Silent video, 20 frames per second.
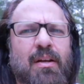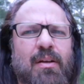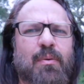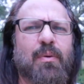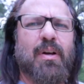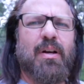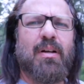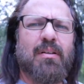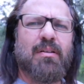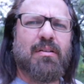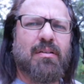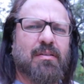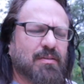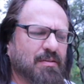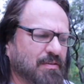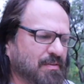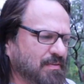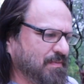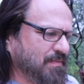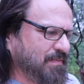Well,
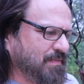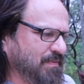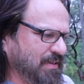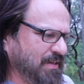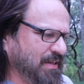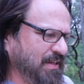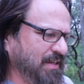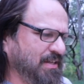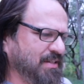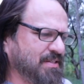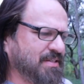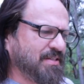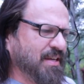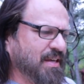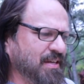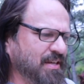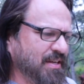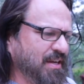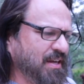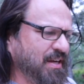it is
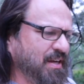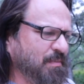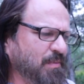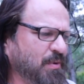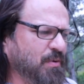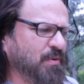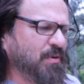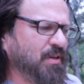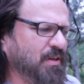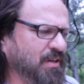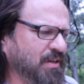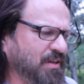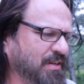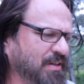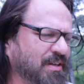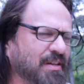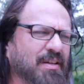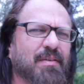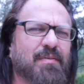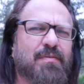Sunday morning,
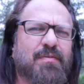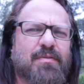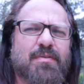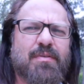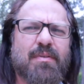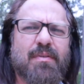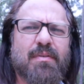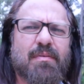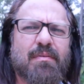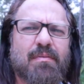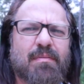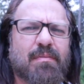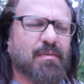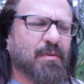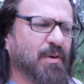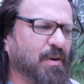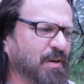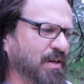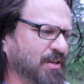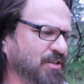
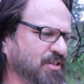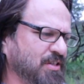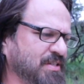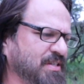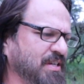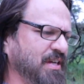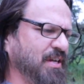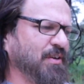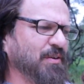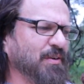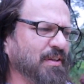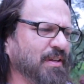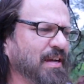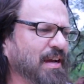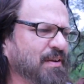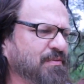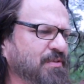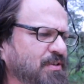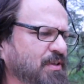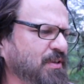or I should say early
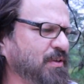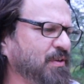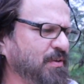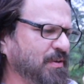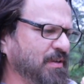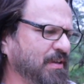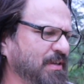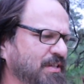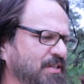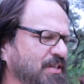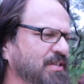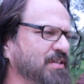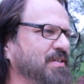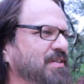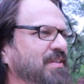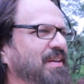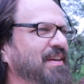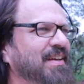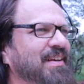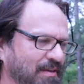afternoon.
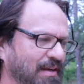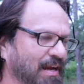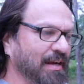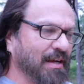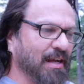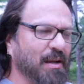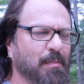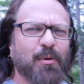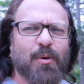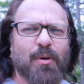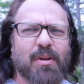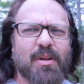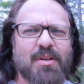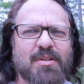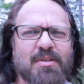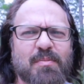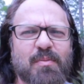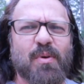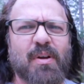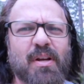I got up early
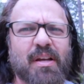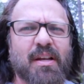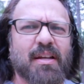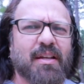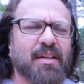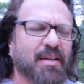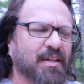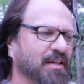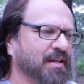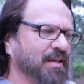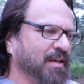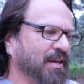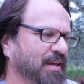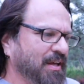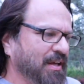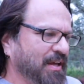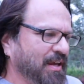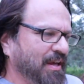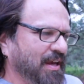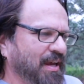this morning.
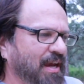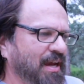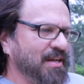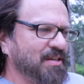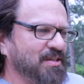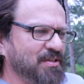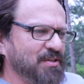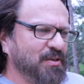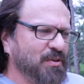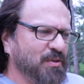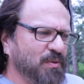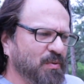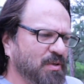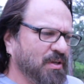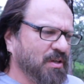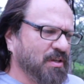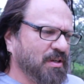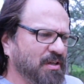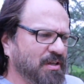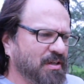Had
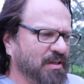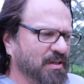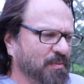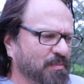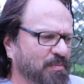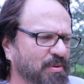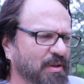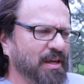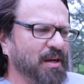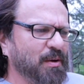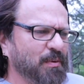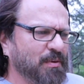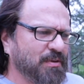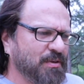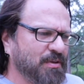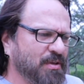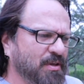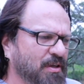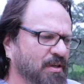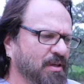to play with
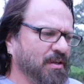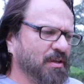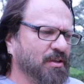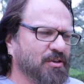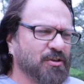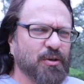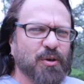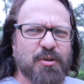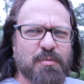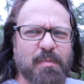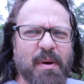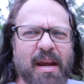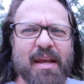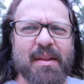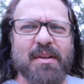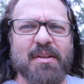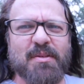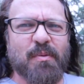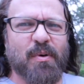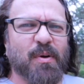the church
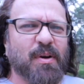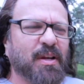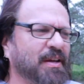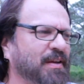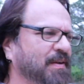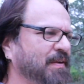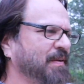band this morning.